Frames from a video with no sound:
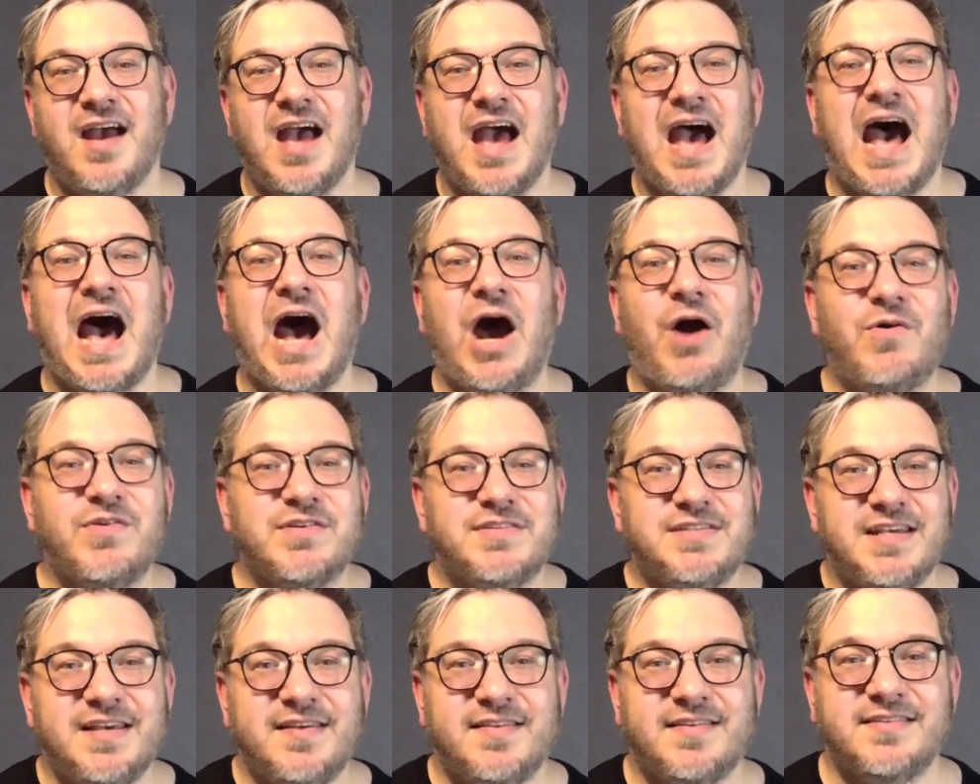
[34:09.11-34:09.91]
How
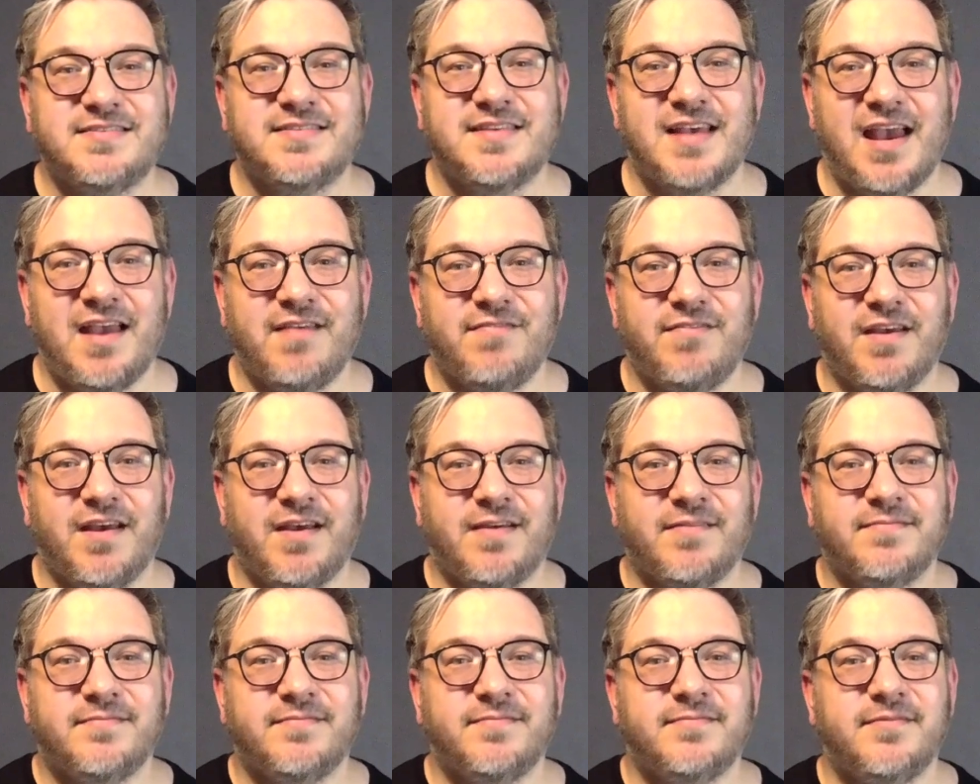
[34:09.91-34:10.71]
is he the
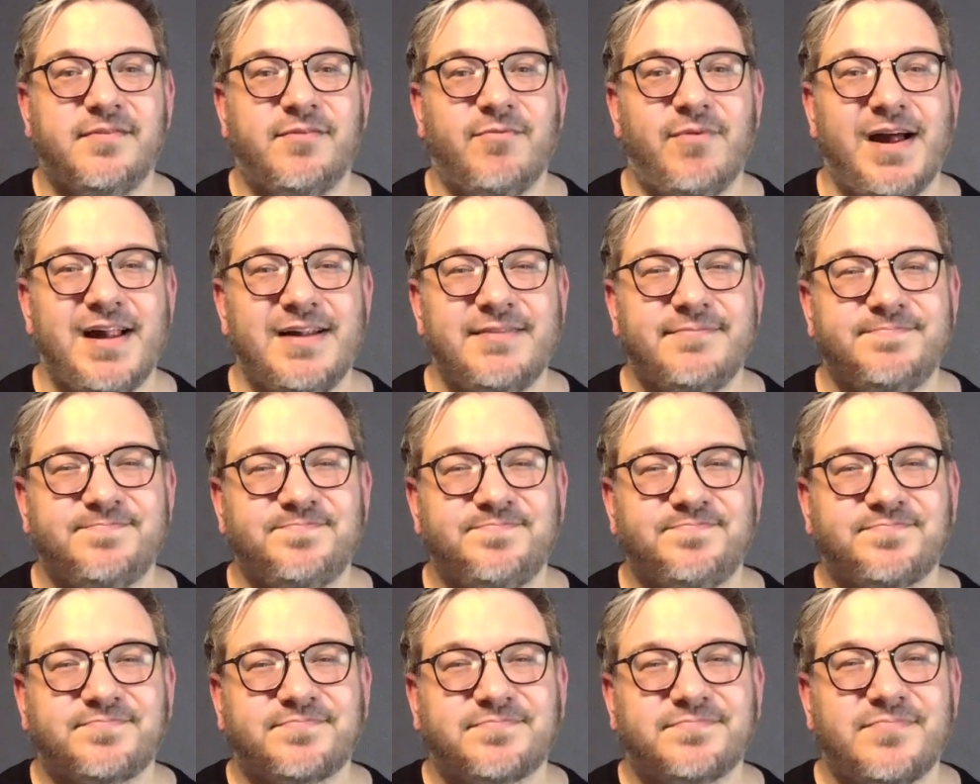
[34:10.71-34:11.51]
Savior? Well,
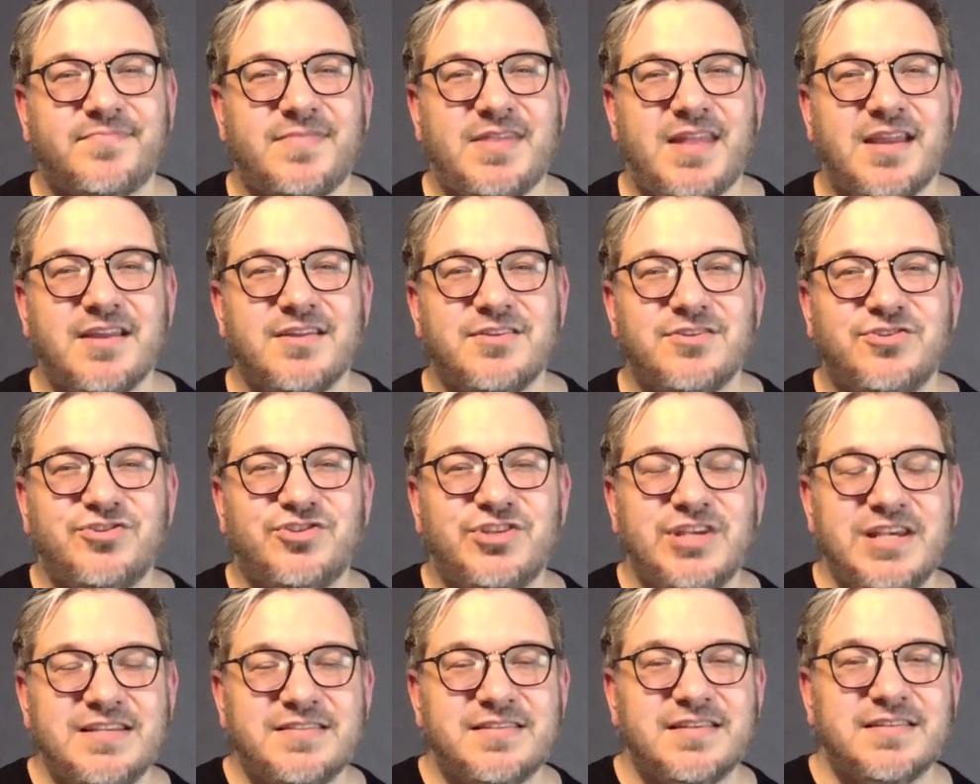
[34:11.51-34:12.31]

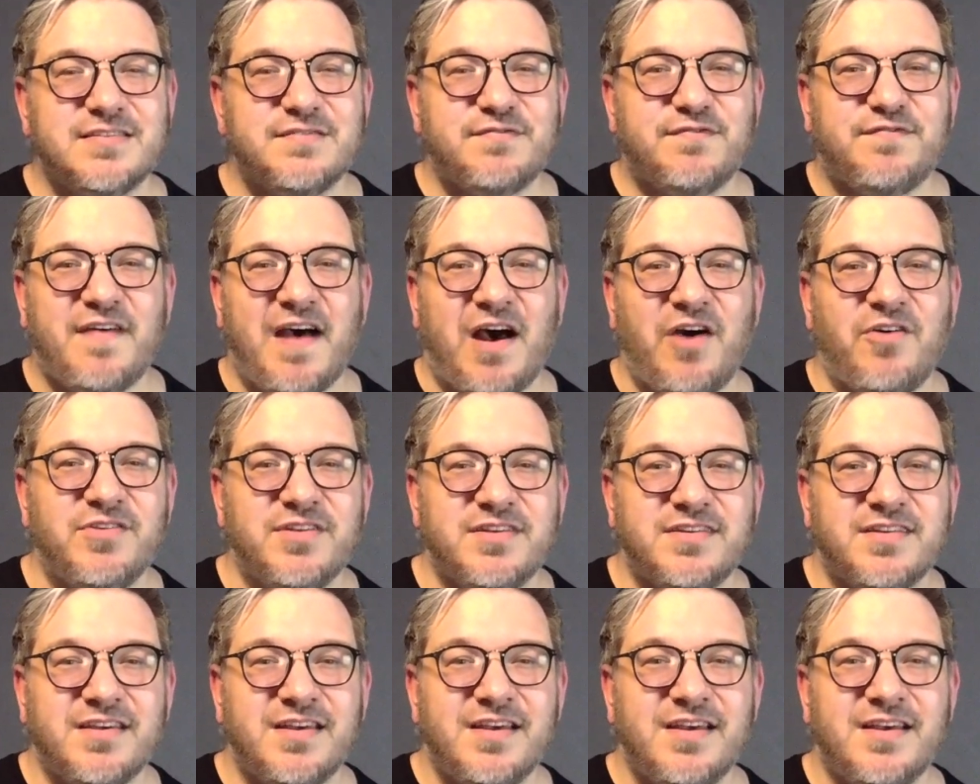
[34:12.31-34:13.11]
Jesus
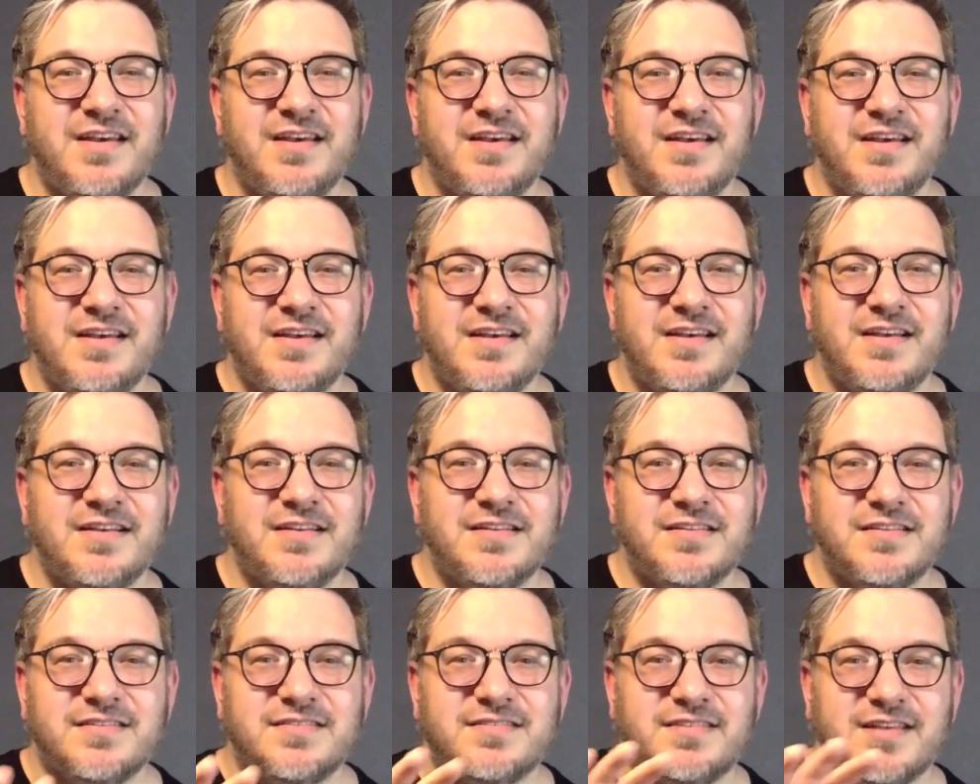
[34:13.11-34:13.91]
found
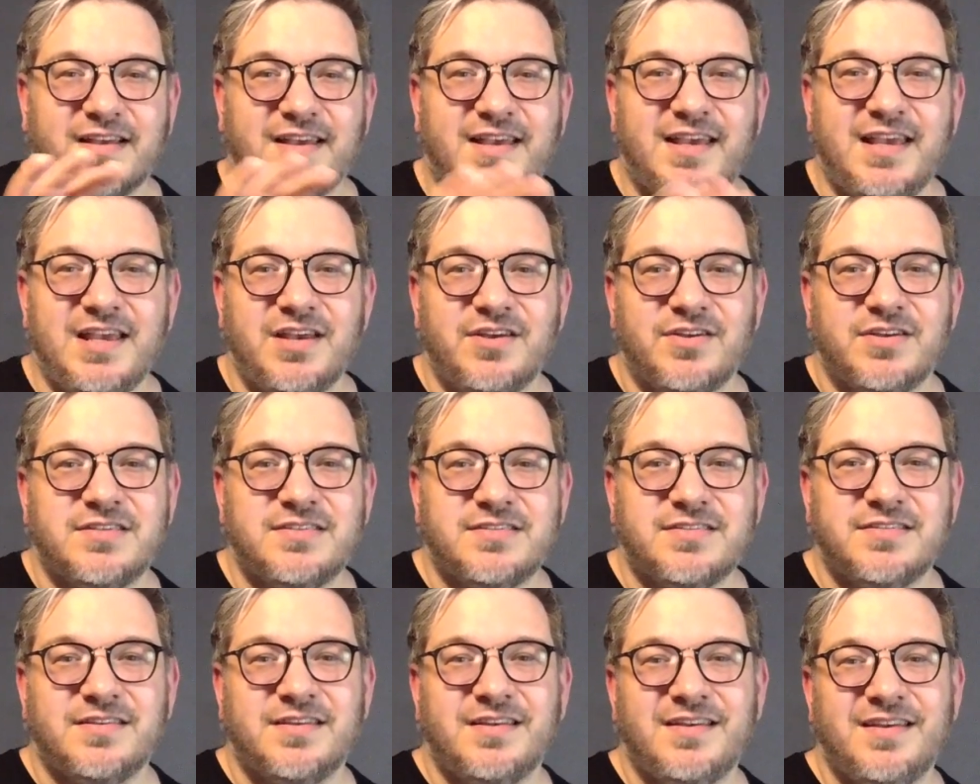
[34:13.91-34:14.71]

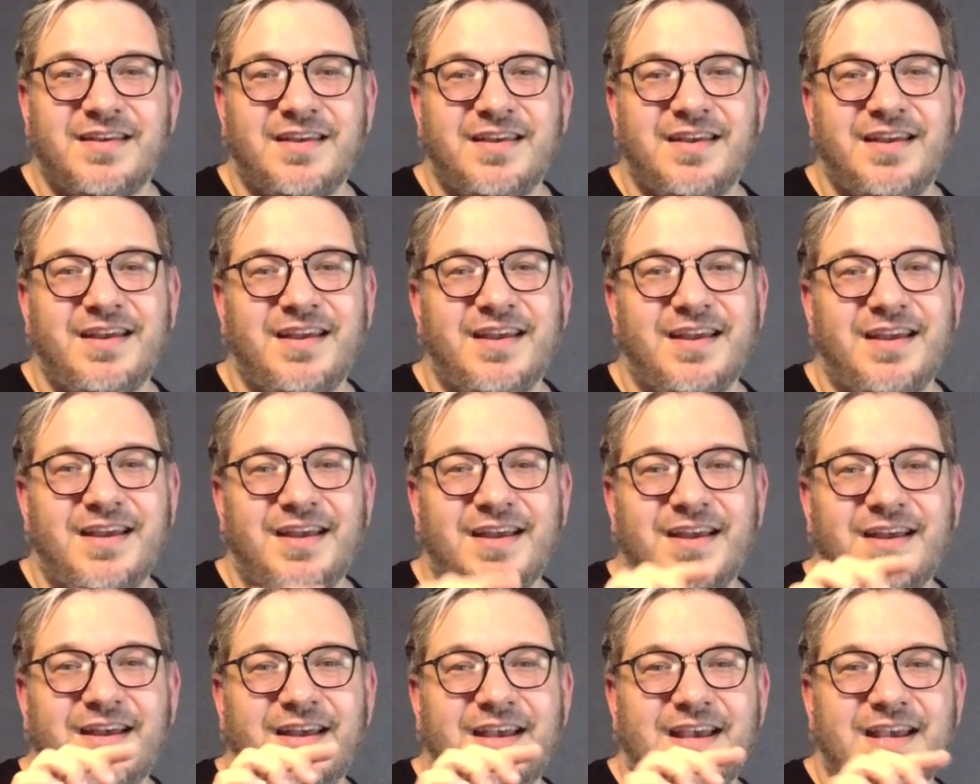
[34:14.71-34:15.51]
Zacchaeus
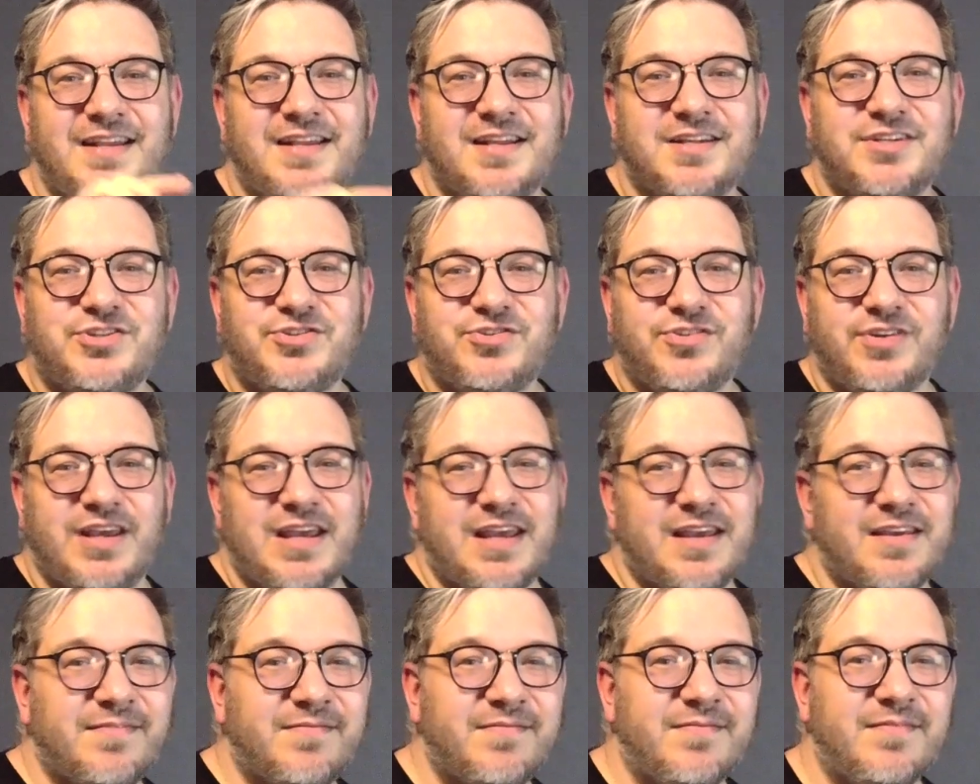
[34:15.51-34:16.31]
in a
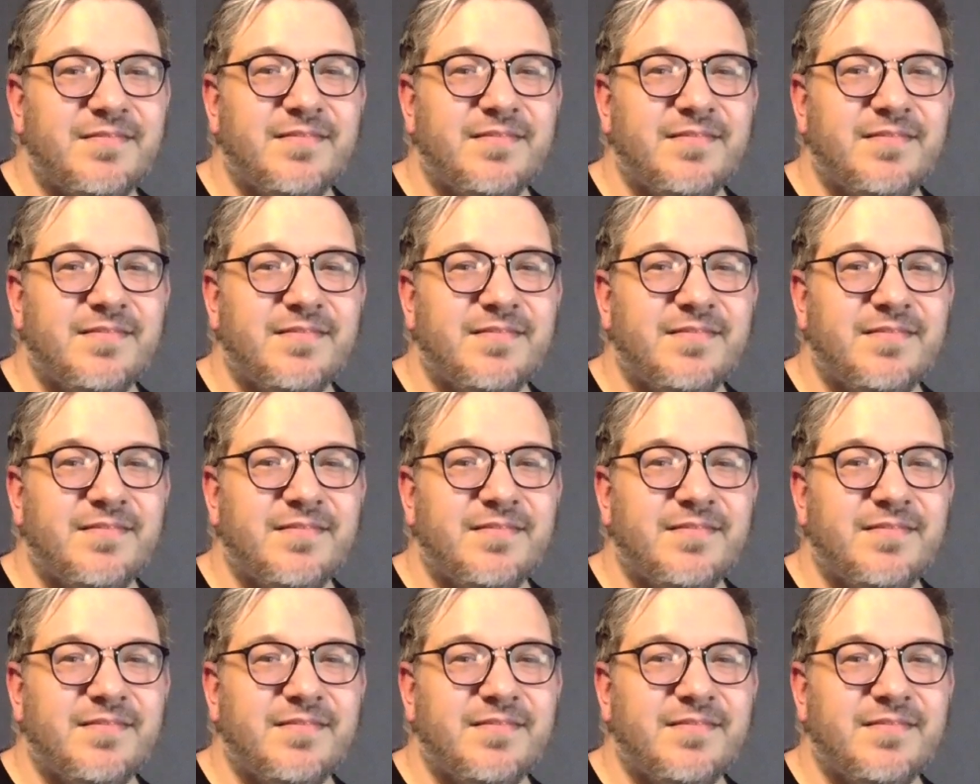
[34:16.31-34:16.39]
tree.